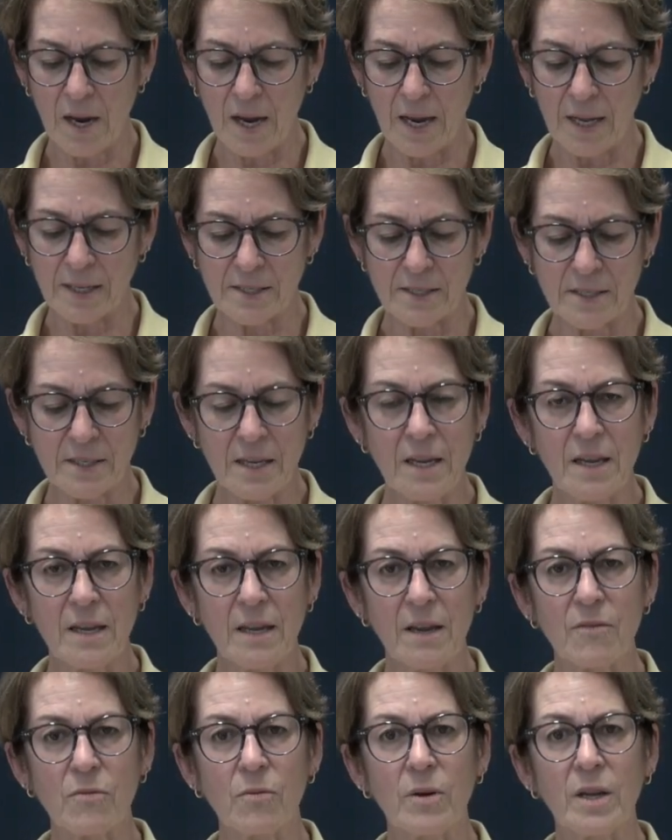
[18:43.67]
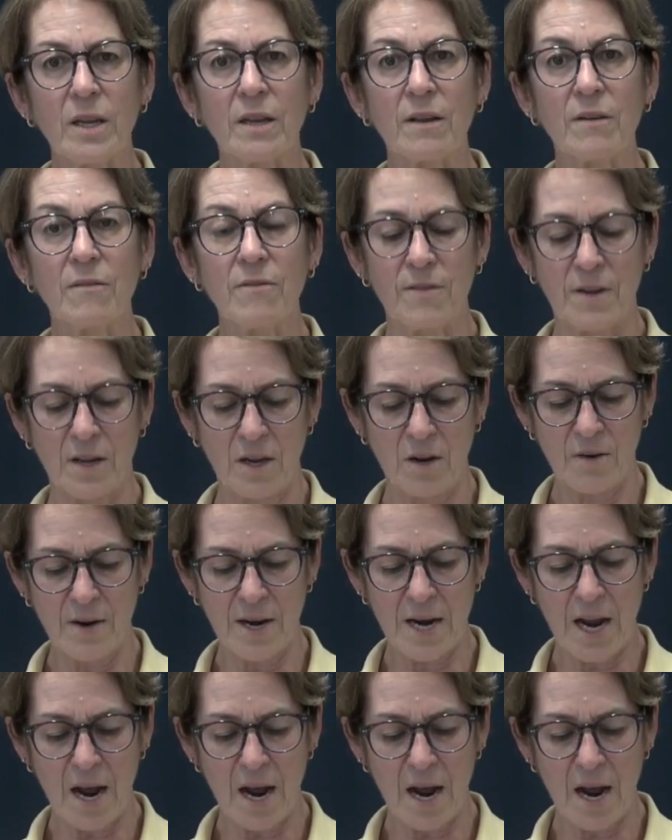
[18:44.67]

and see if we can figure it